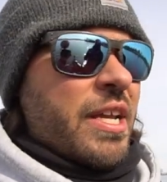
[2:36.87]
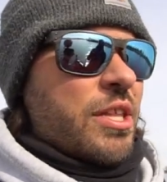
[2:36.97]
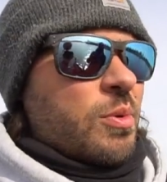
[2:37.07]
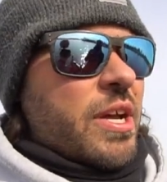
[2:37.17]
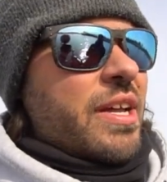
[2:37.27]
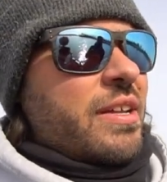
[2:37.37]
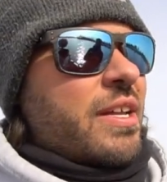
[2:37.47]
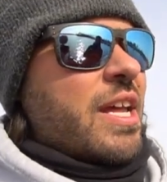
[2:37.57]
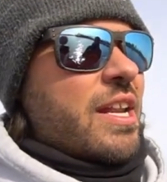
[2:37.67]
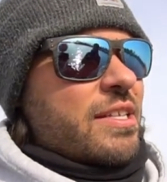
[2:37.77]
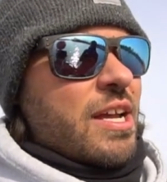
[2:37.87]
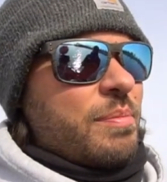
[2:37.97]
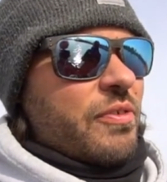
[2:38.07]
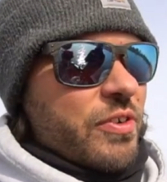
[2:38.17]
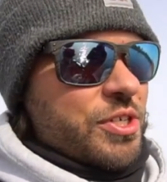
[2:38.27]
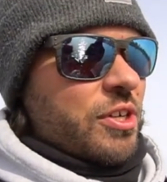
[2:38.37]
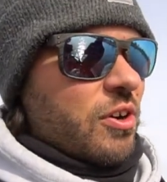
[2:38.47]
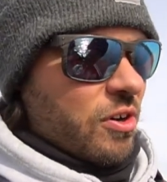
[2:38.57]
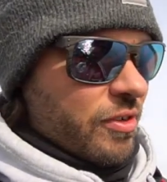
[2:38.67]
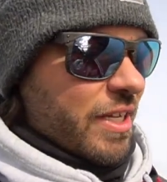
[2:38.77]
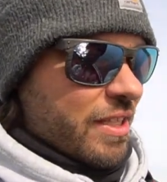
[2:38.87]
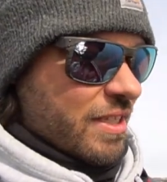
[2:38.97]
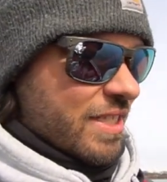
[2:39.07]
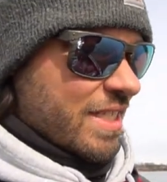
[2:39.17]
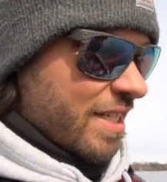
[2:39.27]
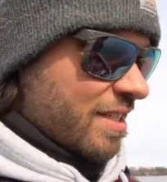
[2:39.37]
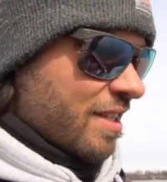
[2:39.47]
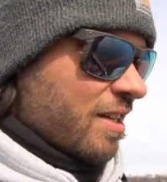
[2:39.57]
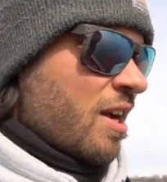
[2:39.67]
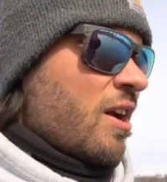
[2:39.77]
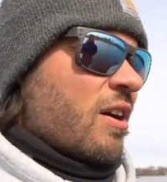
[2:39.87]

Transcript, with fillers: Either way, anytime you're fishing early in the season,